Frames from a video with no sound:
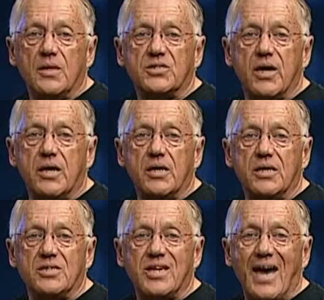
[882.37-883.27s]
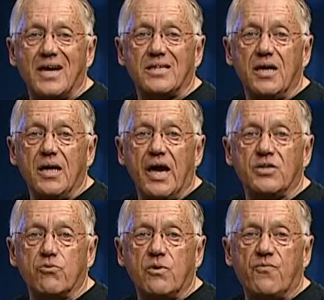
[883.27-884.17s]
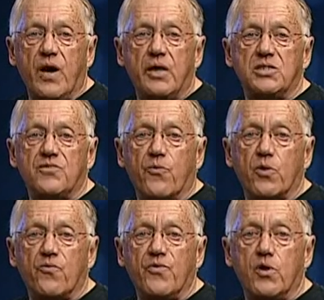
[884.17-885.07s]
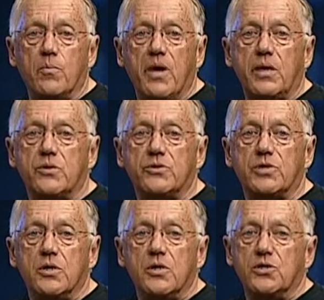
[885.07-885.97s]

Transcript: citing his act as revenge for the filmmaker's